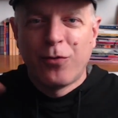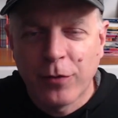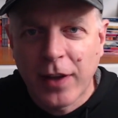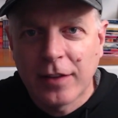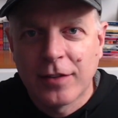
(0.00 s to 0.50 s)

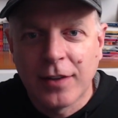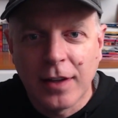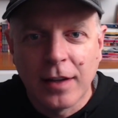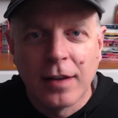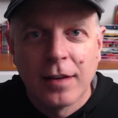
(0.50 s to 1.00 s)

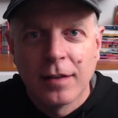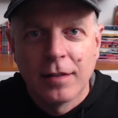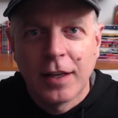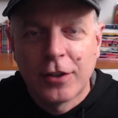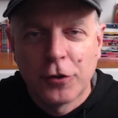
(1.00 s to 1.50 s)
fancy
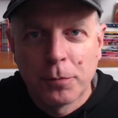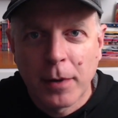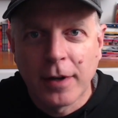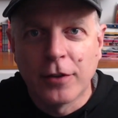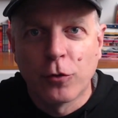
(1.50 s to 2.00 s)

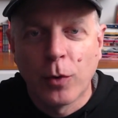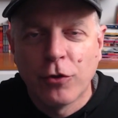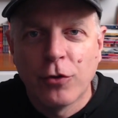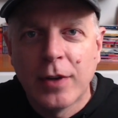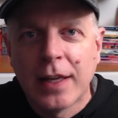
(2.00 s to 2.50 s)
experience
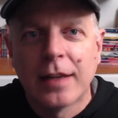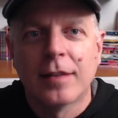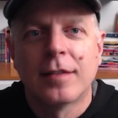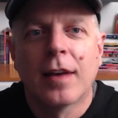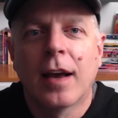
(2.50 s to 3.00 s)
once you get
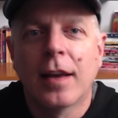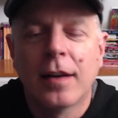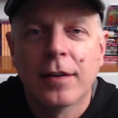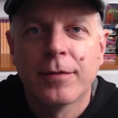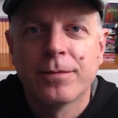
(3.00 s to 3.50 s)

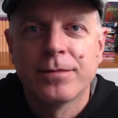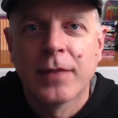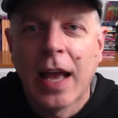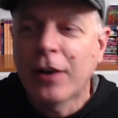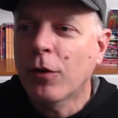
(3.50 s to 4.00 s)
inside.
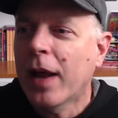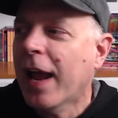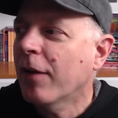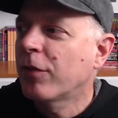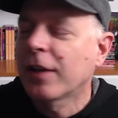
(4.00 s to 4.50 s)
I don't
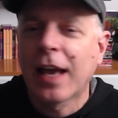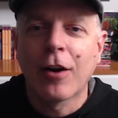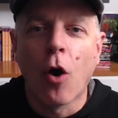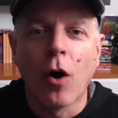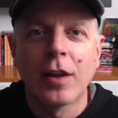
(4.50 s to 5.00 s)
have the kind
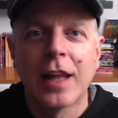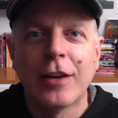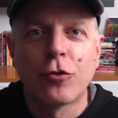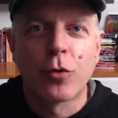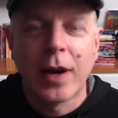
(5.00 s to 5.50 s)
of
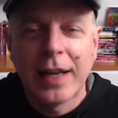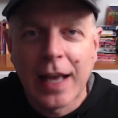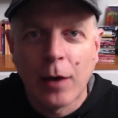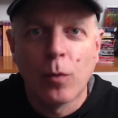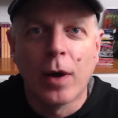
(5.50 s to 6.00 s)
online training
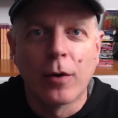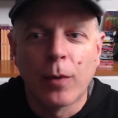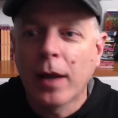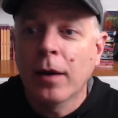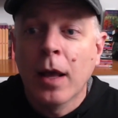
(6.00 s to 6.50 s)
I want,
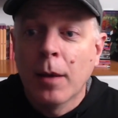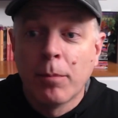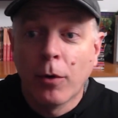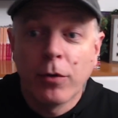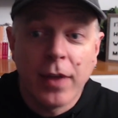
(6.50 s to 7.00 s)
right?
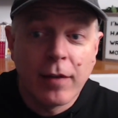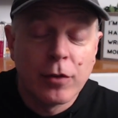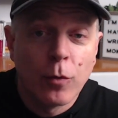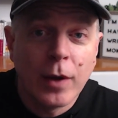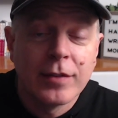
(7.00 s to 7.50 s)
Both
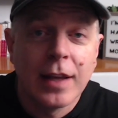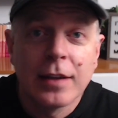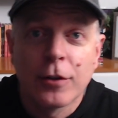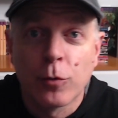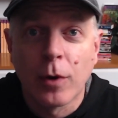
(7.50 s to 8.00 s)
Evelyn Weiss and
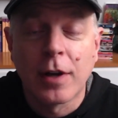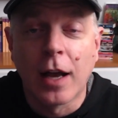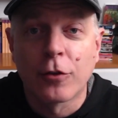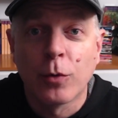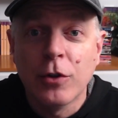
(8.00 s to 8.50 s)
Liz
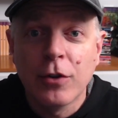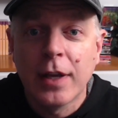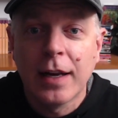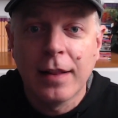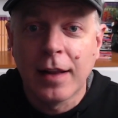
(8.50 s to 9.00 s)
Wilcox, when you
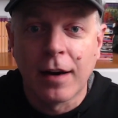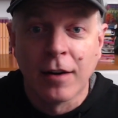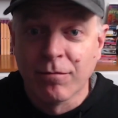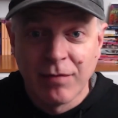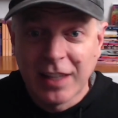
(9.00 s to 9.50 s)
get in
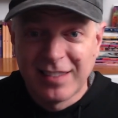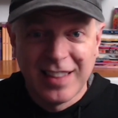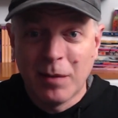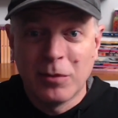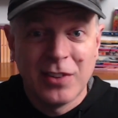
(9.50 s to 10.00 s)
there, it's
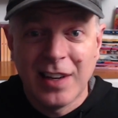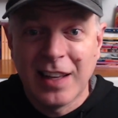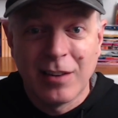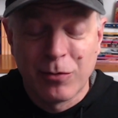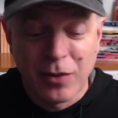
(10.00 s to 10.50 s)
them sitting
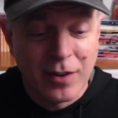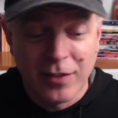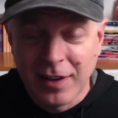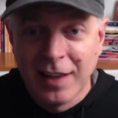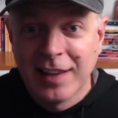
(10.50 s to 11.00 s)
in front of
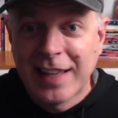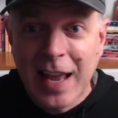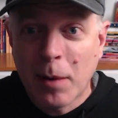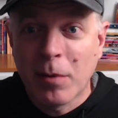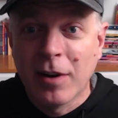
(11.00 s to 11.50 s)
a
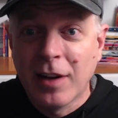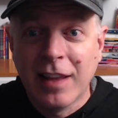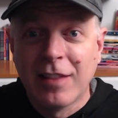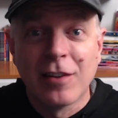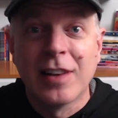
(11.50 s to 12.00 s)
camera
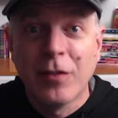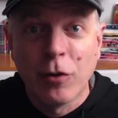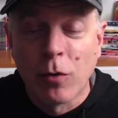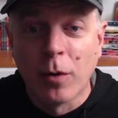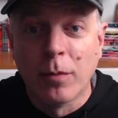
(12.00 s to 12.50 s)
in their
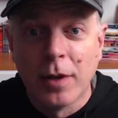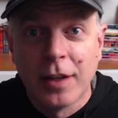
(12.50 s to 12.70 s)
living room,